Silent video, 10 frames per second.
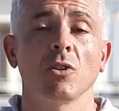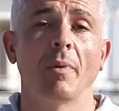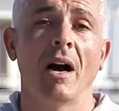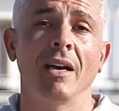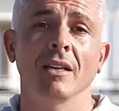So
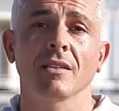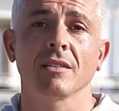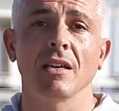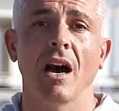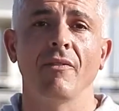behind us
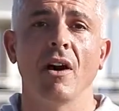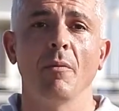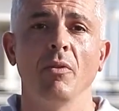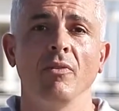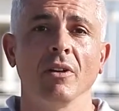is the
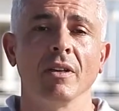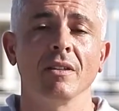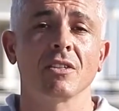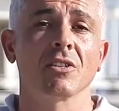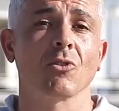Avon Pavilion.
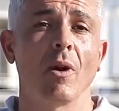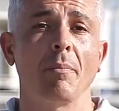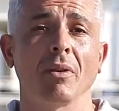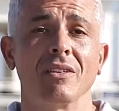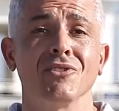This is a
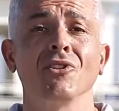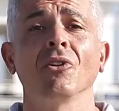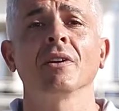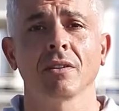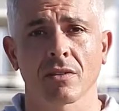great place
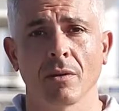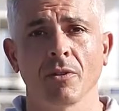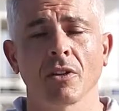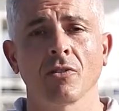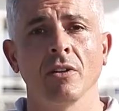during the
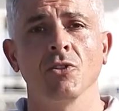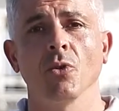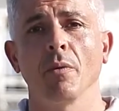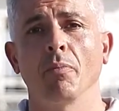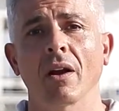summer to
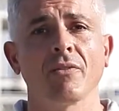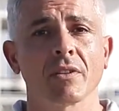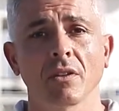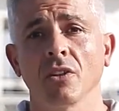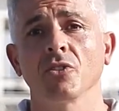enjoy
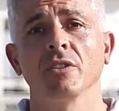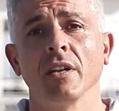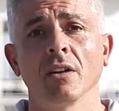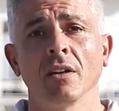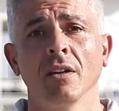breakfast, lunch, or
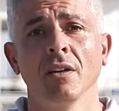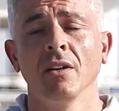dinner.